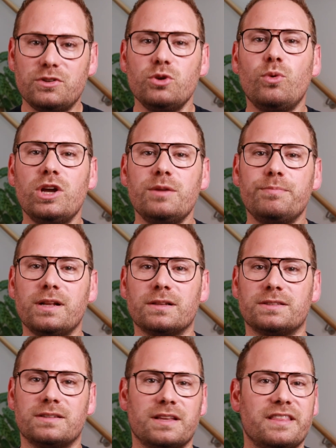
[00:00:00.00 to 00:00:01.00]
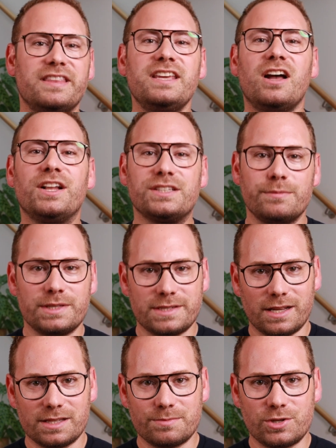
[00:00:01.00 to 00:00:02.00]
you want to build the ultimate
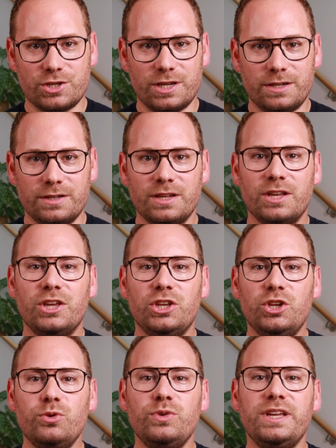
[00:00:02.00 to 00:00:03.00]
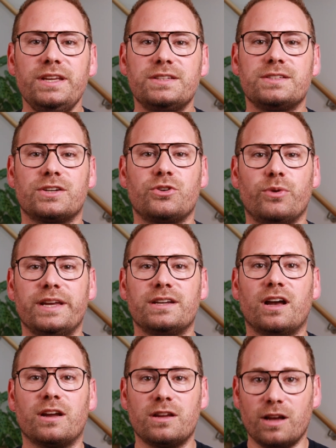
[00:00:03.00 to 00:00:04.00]
sales machine, you need to create
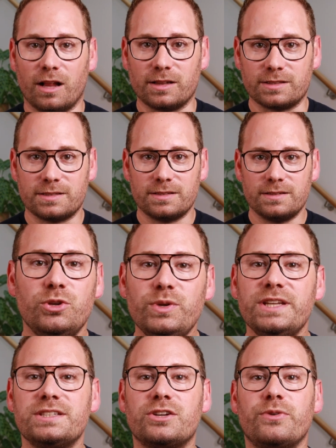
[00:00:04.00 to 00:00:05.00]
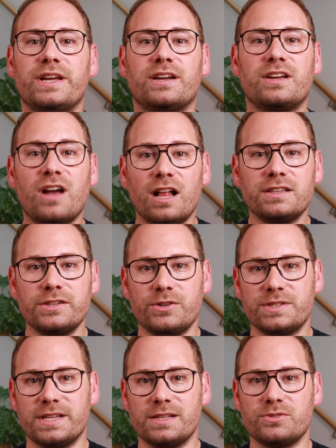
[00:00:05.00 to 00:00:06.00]
a cult. You need to create a cult in your
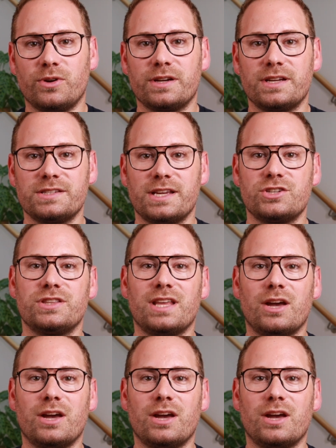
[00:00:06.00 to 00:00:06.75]
sales organization